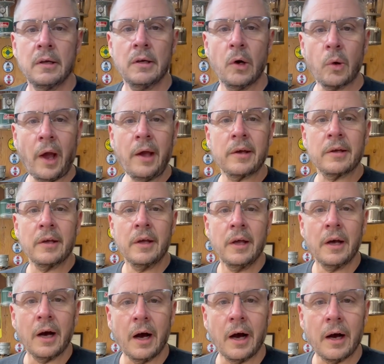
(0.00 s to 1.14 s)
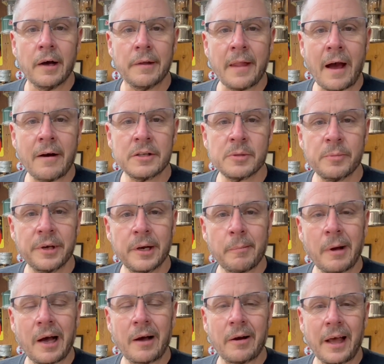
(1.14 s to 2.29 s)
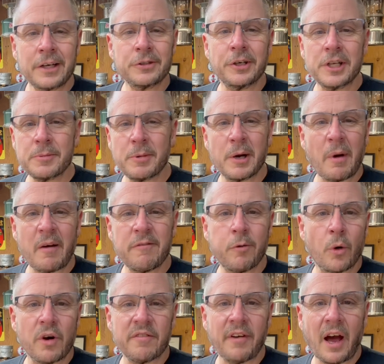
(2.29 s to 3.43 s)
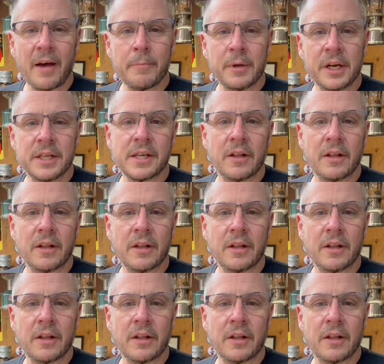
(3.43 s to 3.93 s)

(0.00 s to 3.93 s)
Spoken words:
Okay. Now it's been about 45 minutes.